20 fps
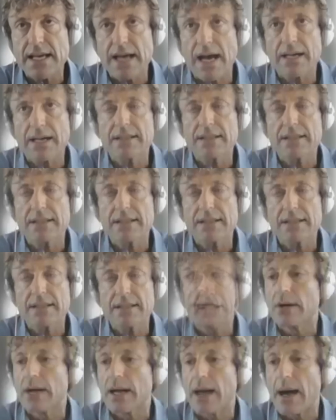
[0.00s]
acting
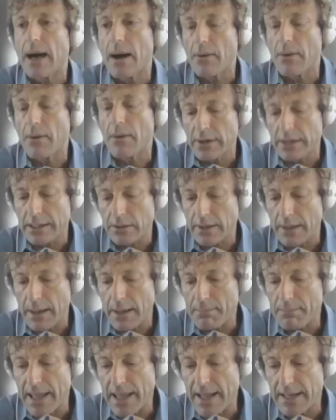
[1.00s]
somehow on
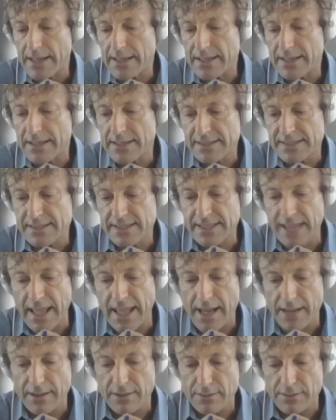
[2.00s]
a blank
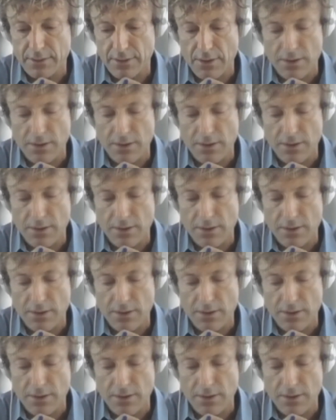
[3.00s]
slate.